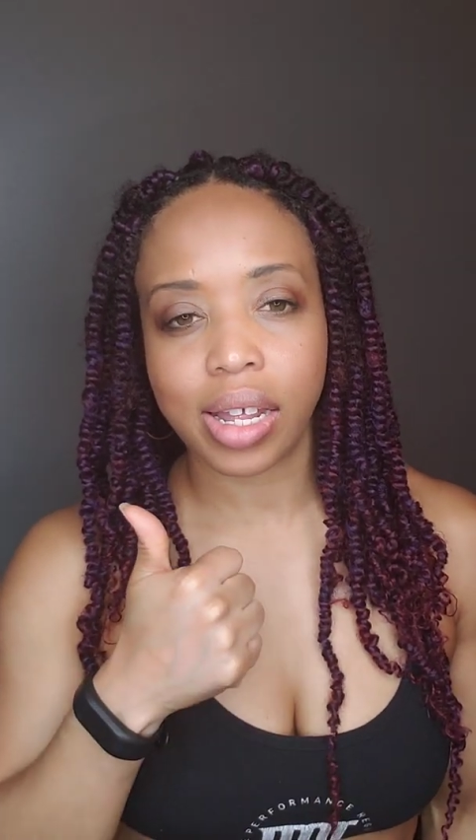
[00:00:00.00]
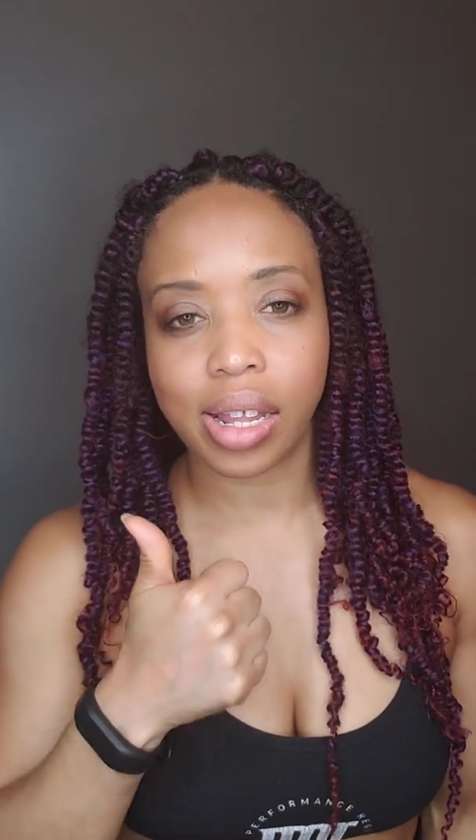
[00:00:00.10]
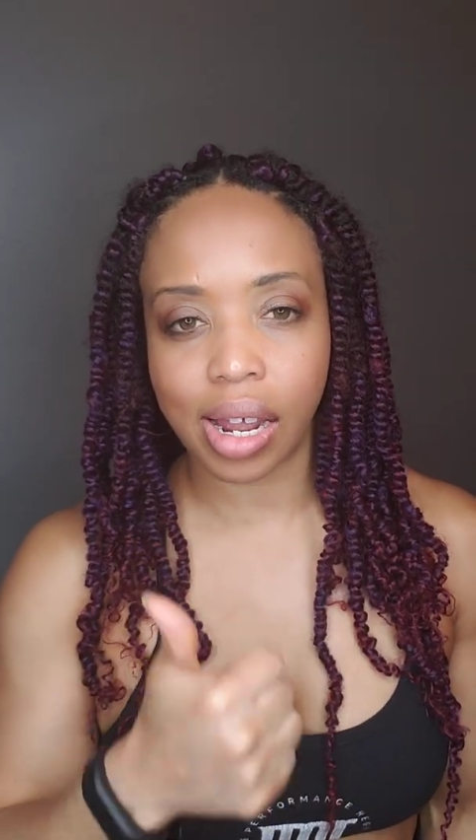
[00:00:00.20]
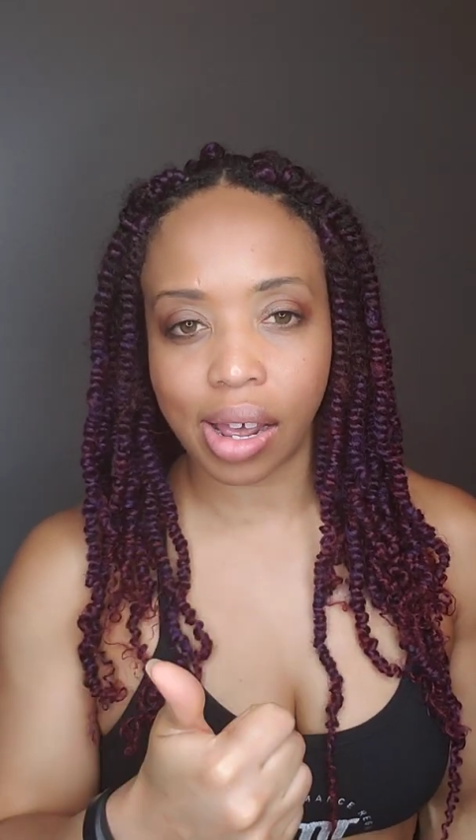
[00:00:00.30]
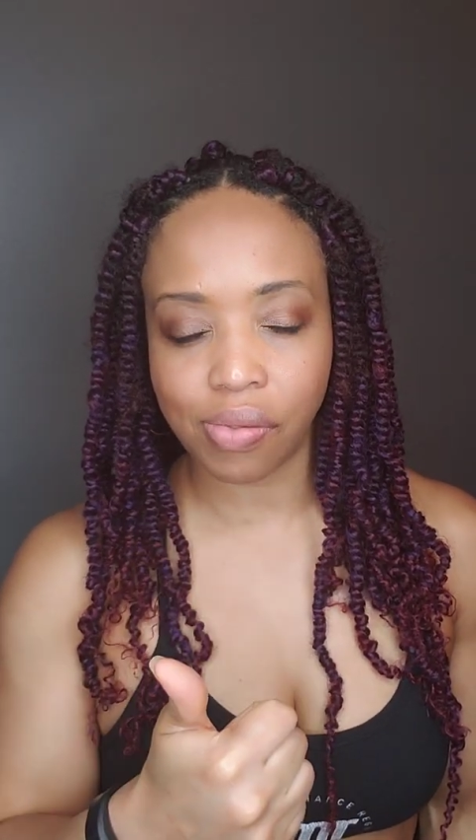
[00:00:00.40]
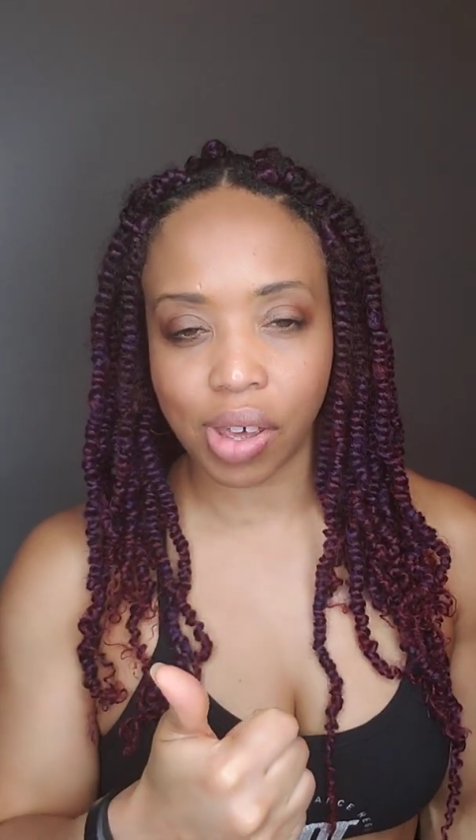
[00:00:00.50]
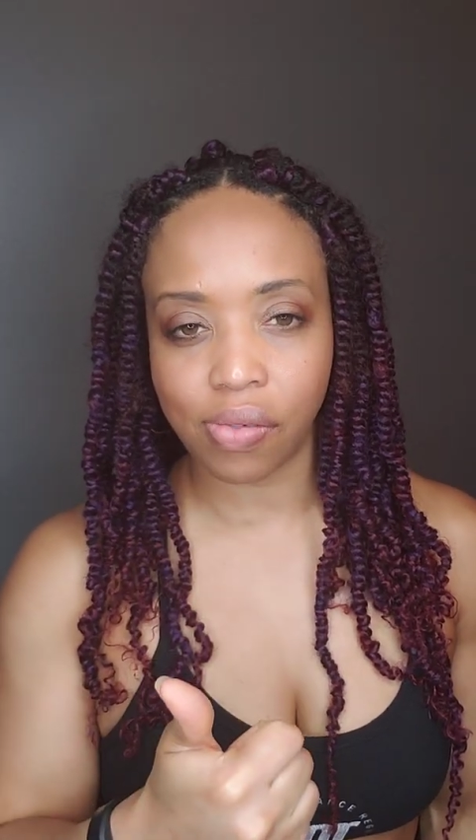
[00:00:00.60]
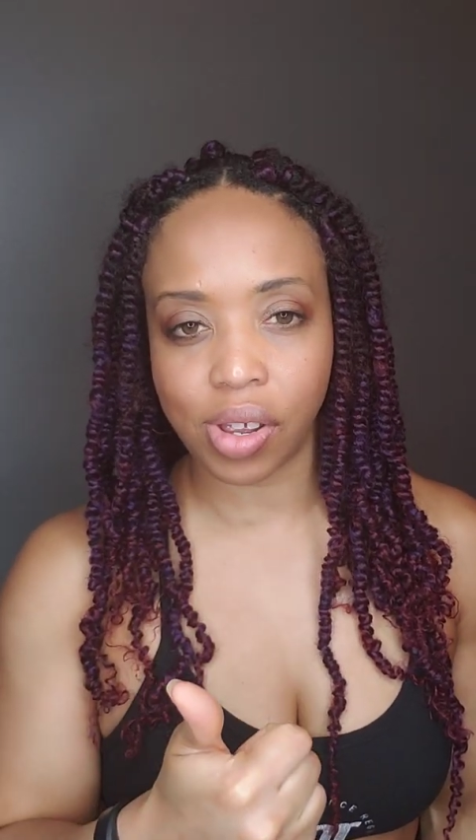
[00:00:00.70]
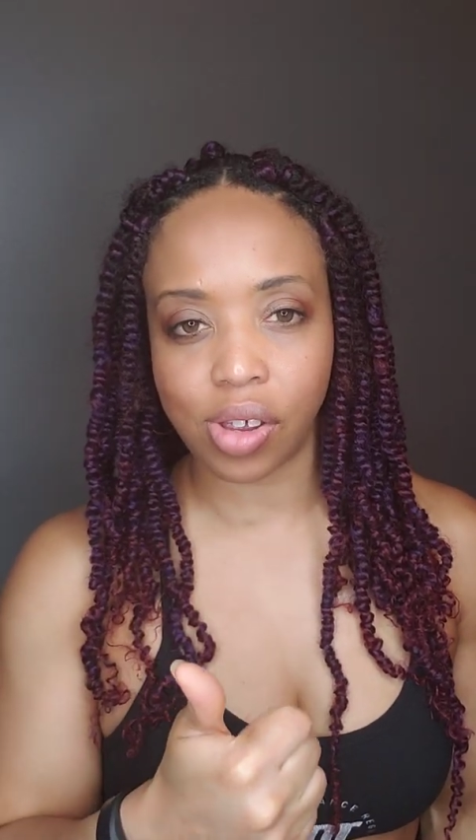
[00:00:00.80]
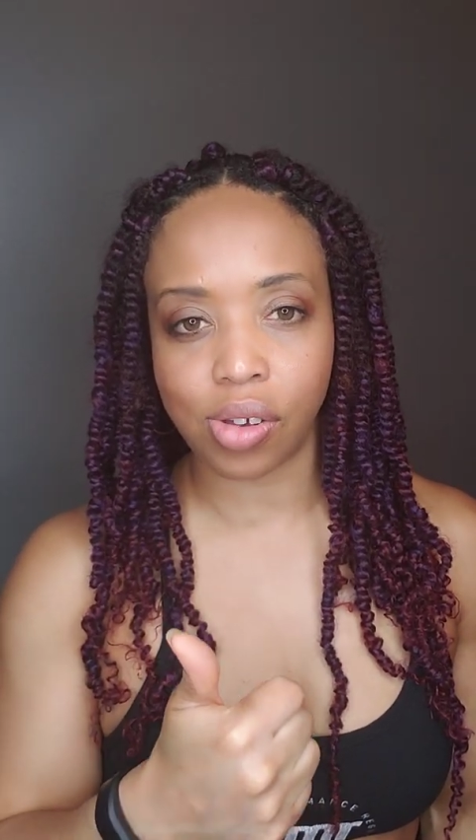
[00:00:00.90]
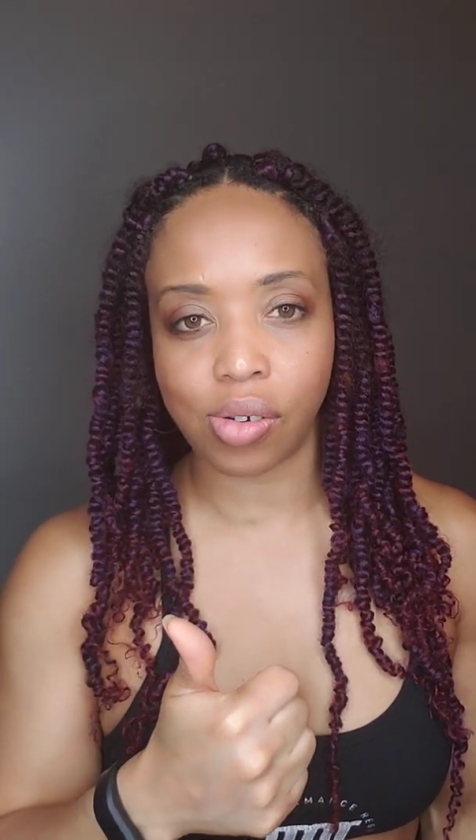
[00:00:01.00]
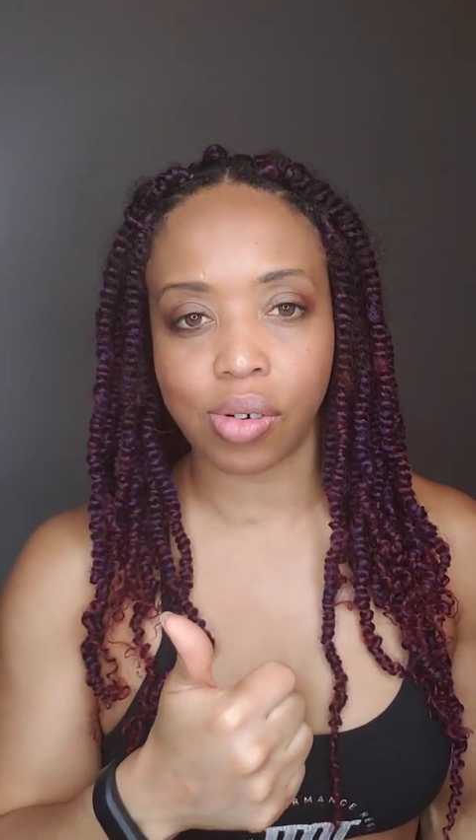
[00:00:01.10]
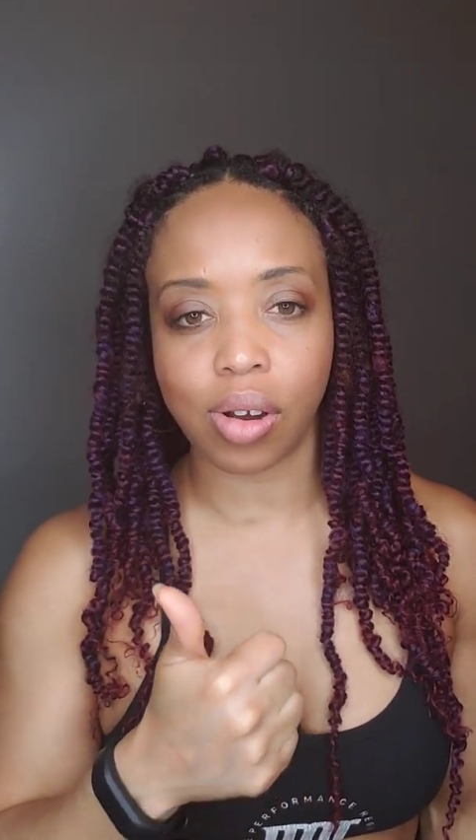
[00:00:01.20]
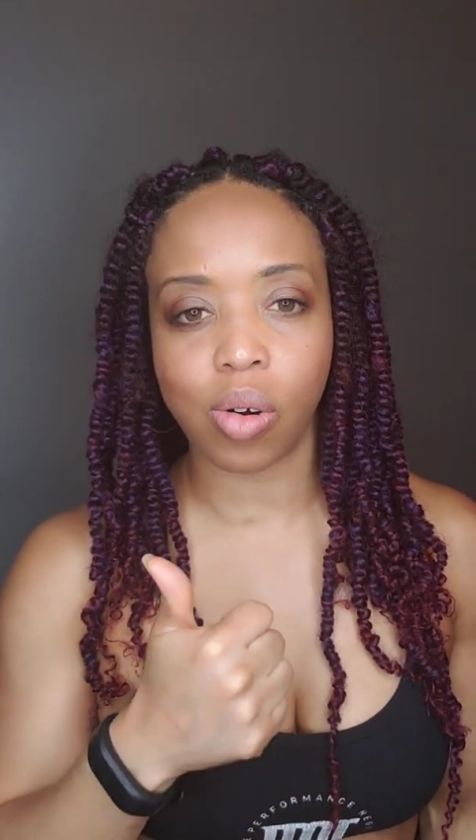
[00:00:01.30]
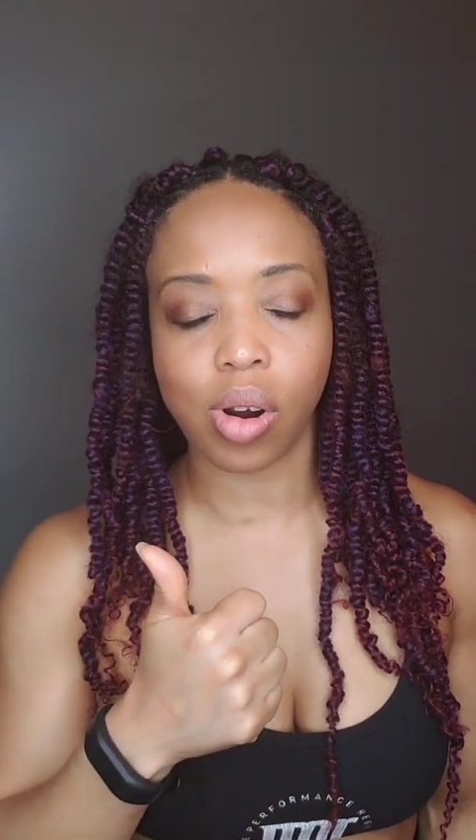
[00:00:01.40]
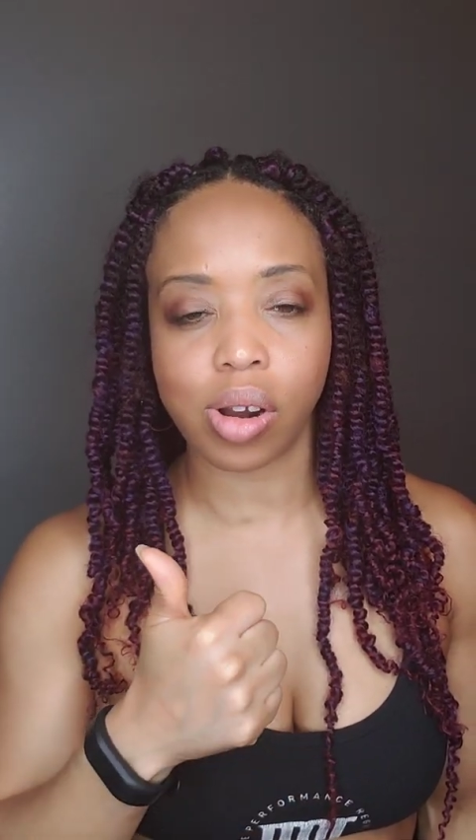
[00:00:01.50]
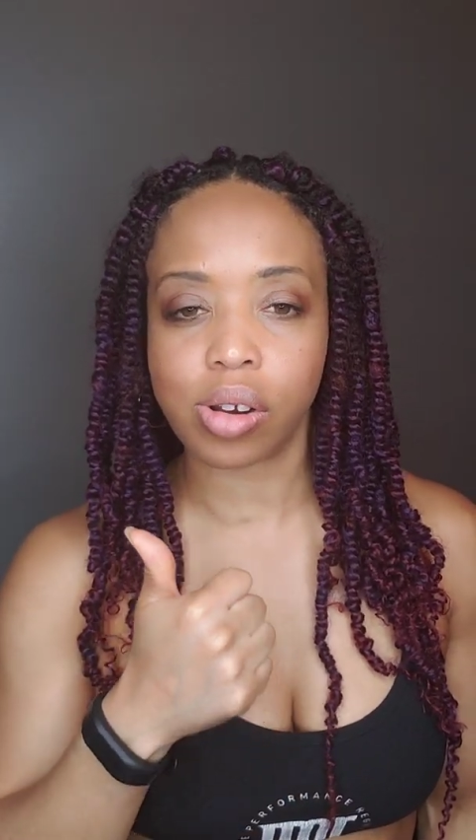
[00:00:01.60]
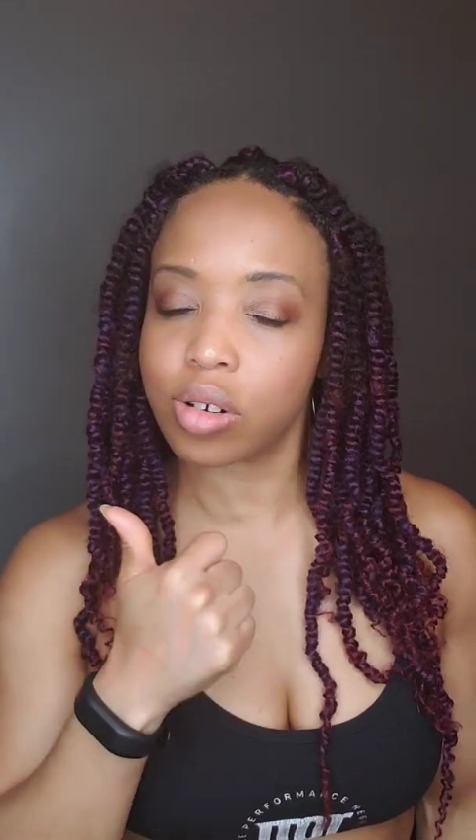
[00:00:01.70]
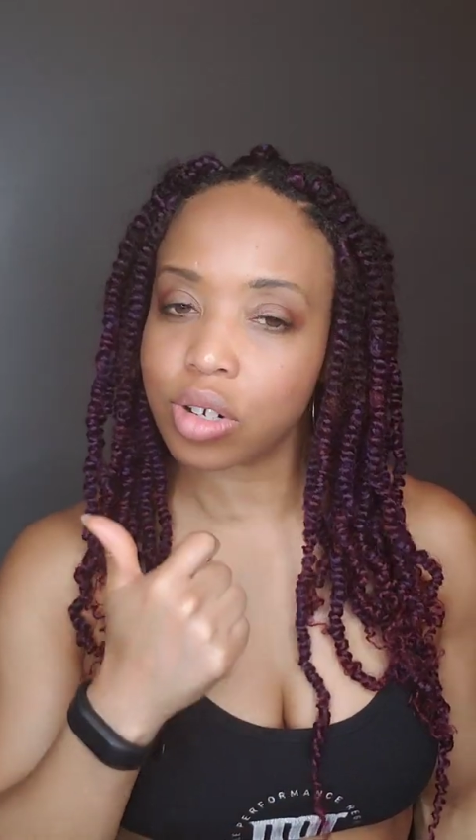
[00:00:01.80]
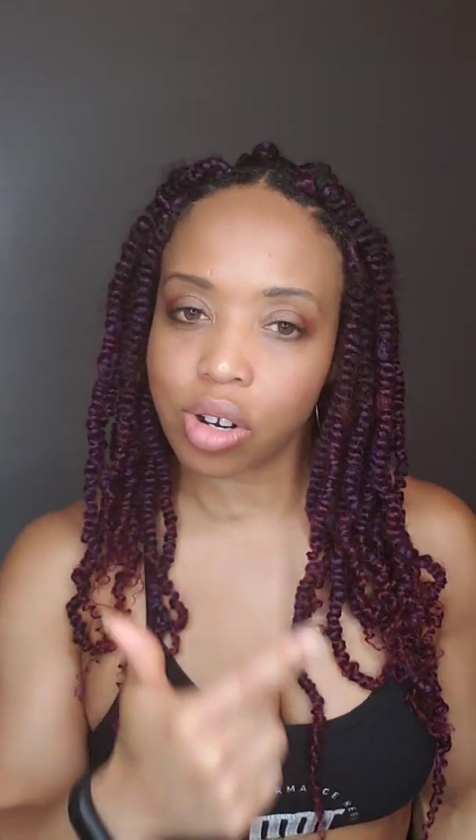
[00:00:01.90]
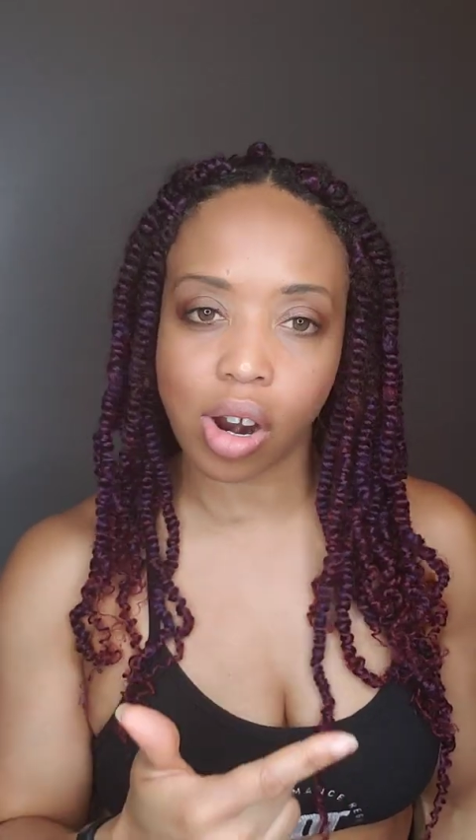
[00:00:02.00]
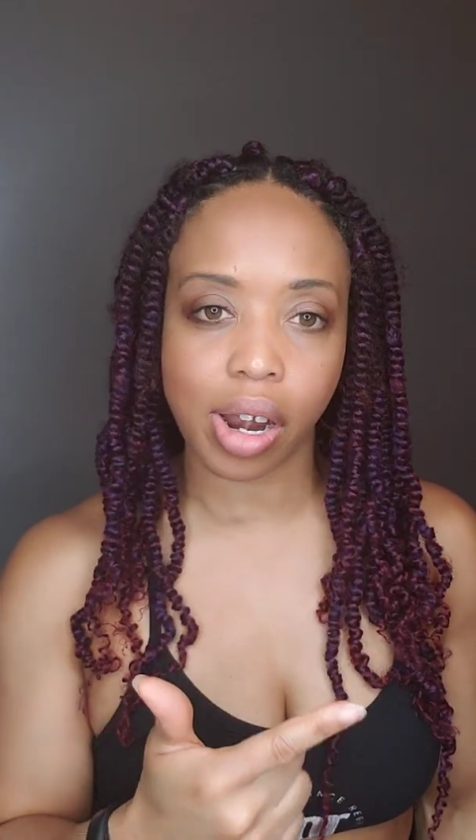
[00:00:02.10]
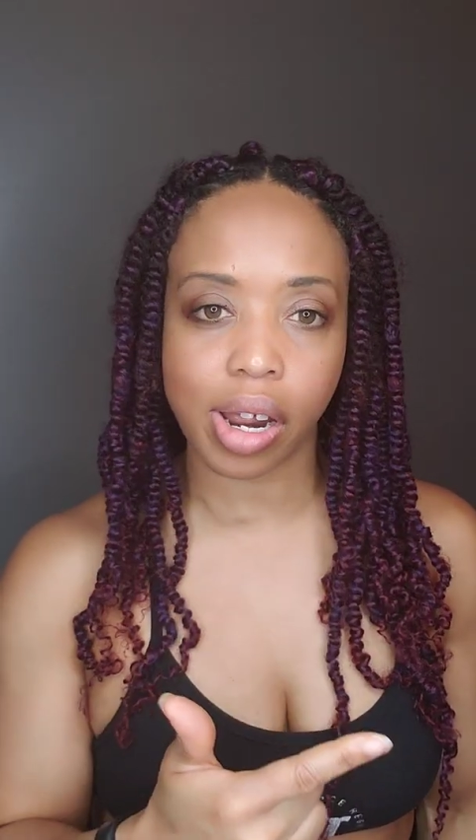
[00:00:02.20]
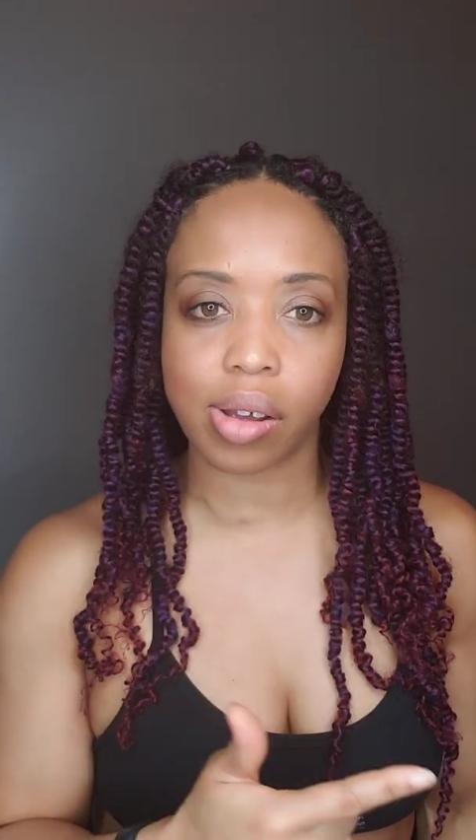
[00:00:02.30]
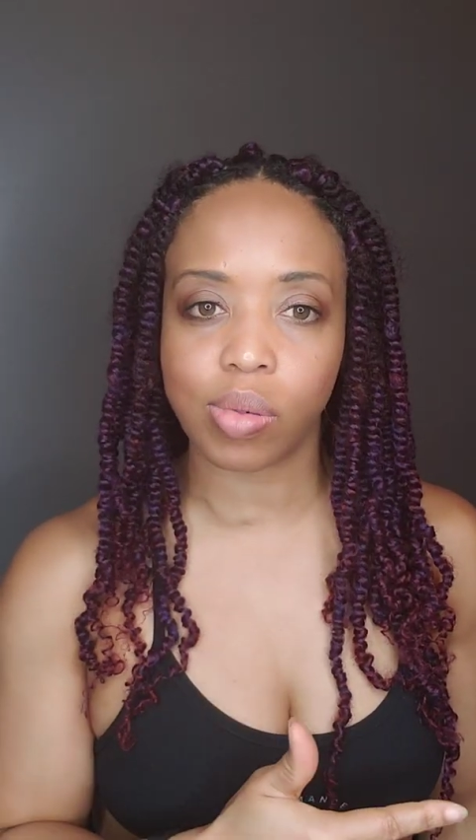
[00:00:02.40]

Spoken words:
that I've given you, or you're starting